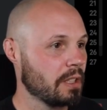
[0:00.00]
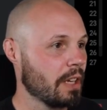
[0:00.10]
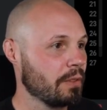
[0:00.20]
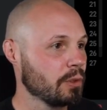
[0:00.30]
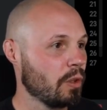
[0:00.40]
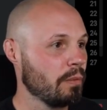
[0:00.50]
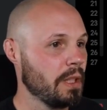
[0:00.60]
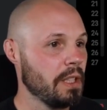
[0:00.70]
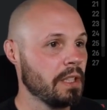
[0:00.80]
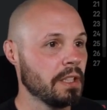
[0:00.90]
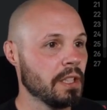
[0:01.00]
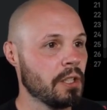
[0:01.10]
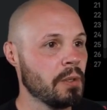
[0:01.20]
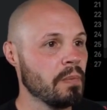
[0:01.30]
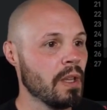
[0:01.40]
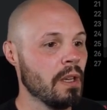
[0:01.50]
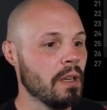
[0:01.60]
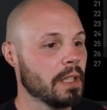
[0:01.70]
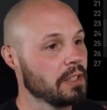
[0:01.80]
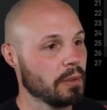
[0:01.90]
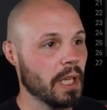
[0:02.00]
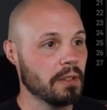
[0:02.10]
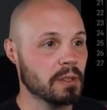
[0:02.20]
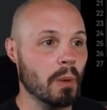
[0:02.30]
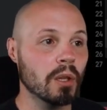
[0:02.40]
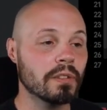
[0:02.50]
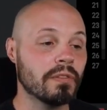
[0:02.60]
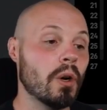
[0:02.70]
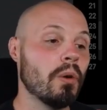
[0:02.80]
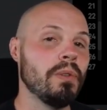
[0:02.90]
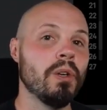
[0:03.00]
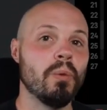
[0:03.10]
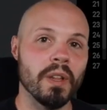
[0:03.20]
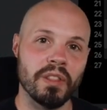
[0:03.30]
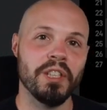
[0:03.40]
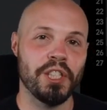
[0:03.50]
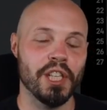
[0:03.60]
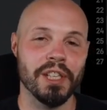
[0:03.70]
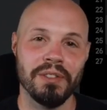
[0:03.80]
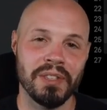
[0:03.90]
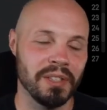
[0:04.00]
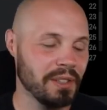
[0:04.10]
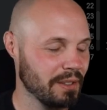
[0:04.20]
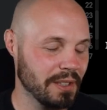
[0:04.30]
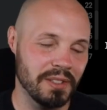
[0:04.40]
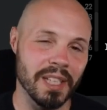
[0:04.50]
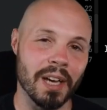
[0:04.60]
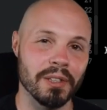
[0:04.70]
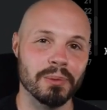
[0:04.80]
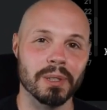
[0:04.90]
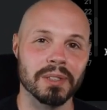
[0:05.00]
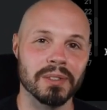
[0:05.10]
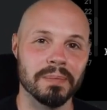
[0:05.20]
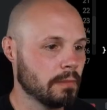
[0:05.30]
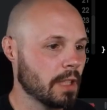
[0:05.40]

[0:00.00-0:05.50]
iPhone 12 mini can go. Okay, so again, smaller phone with the chins. Let's see how this works.